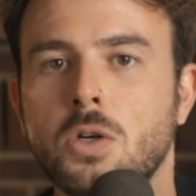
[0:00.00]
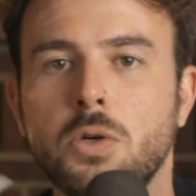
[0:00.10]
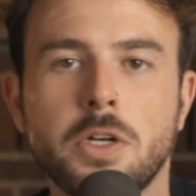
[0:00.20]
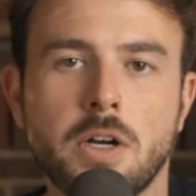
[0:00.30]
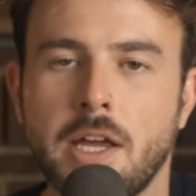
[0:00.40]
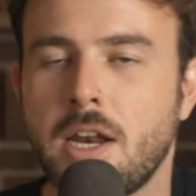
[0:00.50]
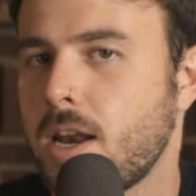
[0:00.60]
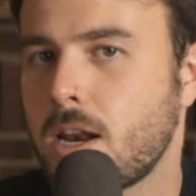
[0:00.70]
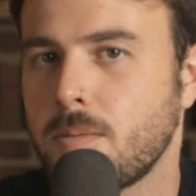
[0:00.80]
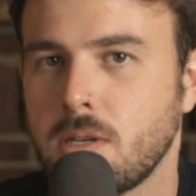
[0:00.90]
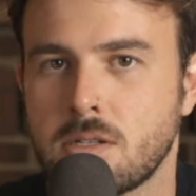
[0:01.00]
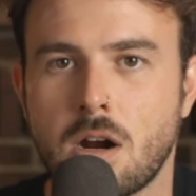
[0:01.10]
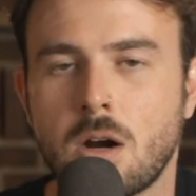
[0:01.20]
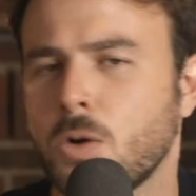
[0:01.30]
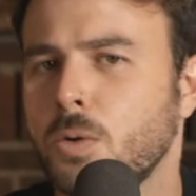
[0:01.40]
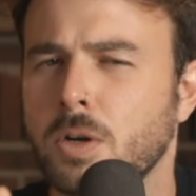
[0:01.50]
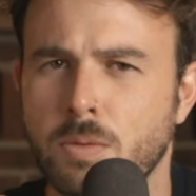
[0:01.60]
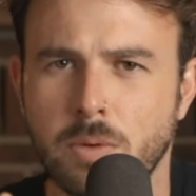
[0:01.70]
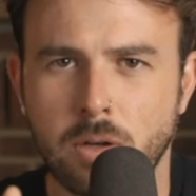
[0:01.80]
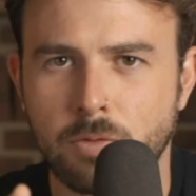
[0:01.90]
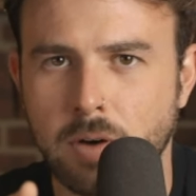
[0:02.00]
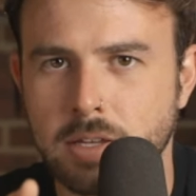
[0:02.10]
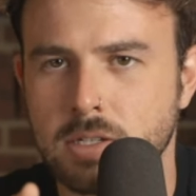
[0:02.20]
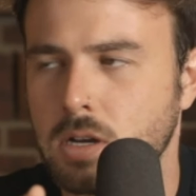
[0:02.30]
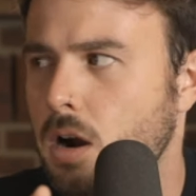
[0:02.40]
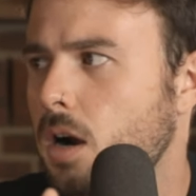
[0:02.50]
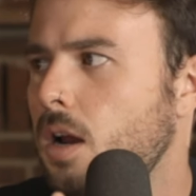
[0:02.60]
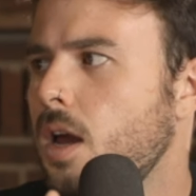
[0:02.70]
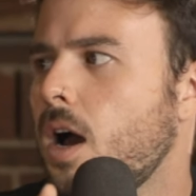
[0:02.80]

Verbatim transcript: who your hidden enemies are, who your real friends are.